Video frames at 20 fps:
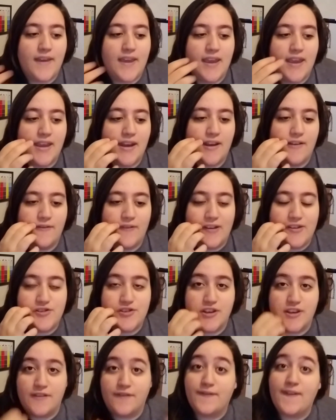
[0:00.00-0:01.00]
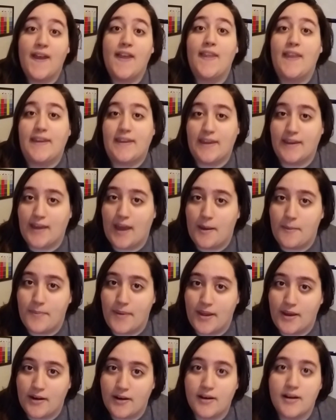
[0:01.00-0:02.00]
It eventually felt like it got
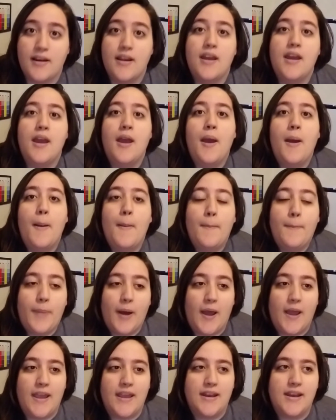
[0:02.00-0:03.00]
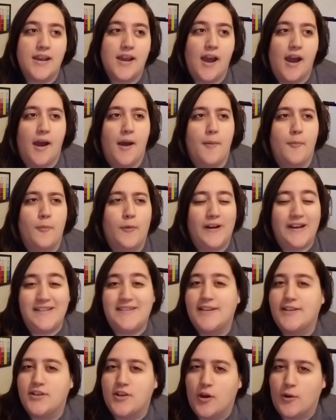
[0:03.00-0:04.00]
better, but what I
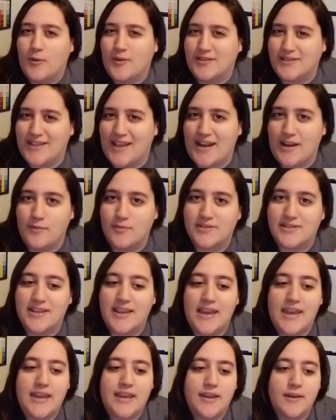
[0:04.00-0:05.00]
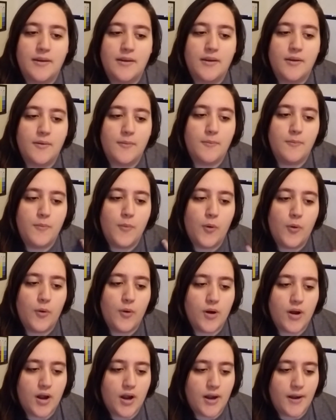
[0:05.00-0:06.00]
didn't know was that it was like
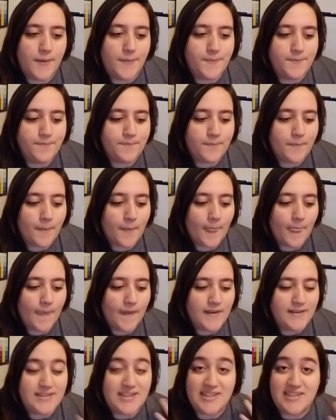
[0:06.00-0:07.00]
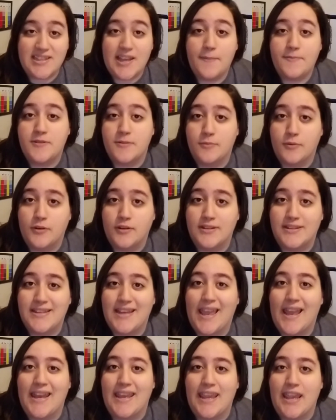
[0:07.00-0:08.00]
more susceptible to
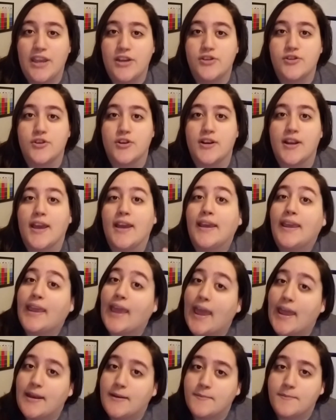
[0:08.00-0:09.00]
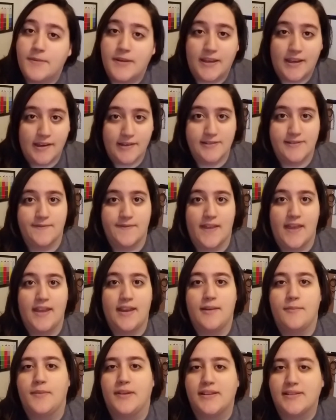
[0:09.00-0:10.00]
getting injured again because of that,
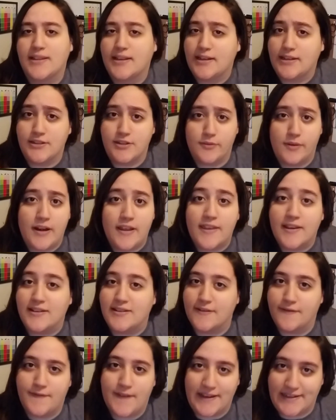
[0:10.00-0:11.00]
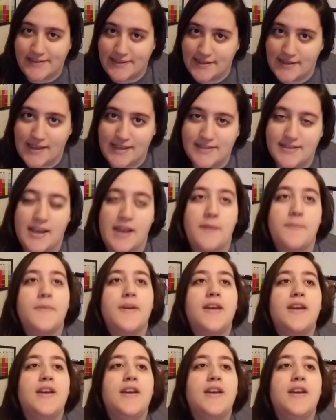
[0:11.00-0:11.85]
and because I didn't do anything to fix it that time.